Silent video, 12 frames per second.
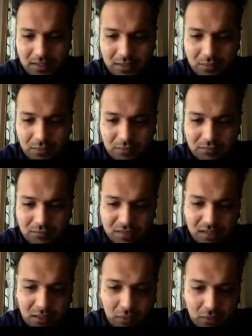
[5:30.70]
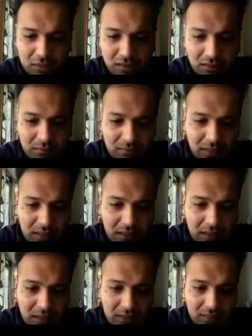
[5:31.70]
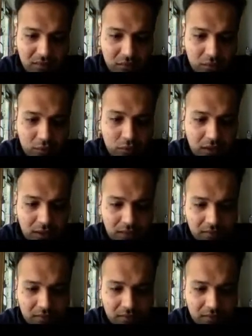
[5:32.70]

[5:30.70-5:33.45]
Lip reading: we started looking at them as two things,